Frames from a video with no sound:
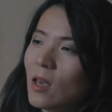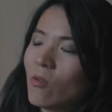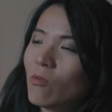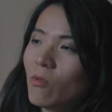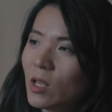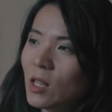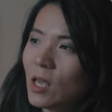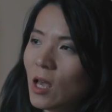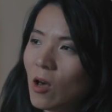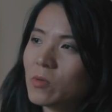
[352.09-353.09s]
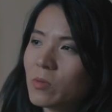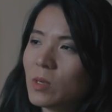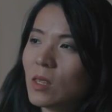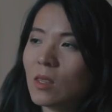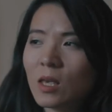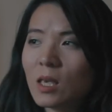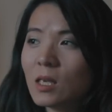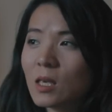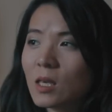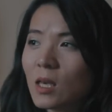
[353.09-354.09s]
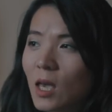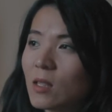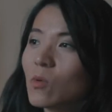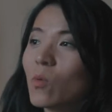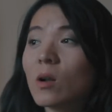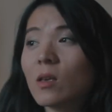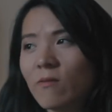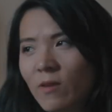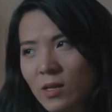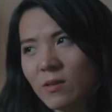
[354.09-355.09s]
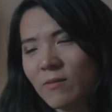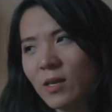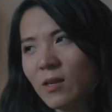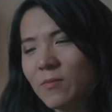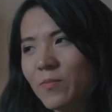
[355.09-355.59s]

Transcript: really helps me think and work effectively.